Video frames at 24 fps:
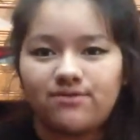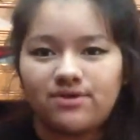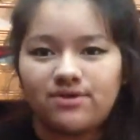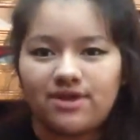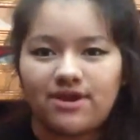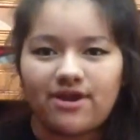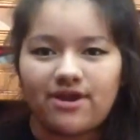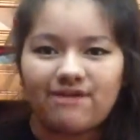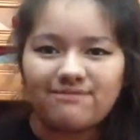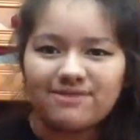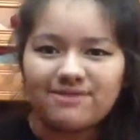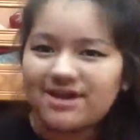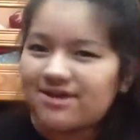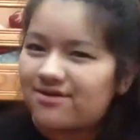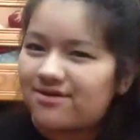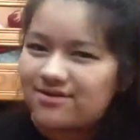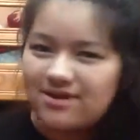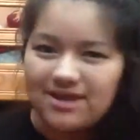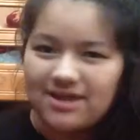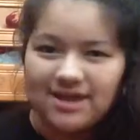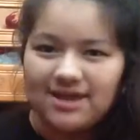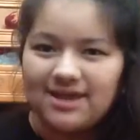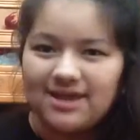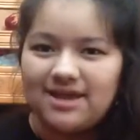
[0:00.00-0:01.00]
with hair, I'm like
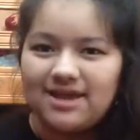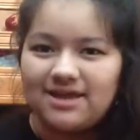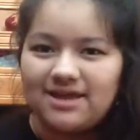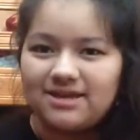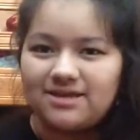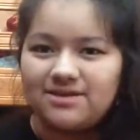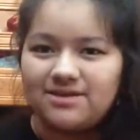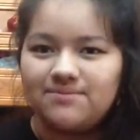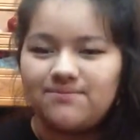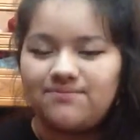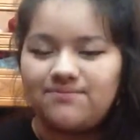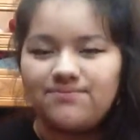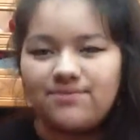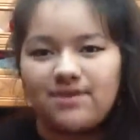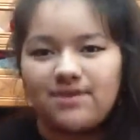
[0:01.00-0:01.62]
okay at it.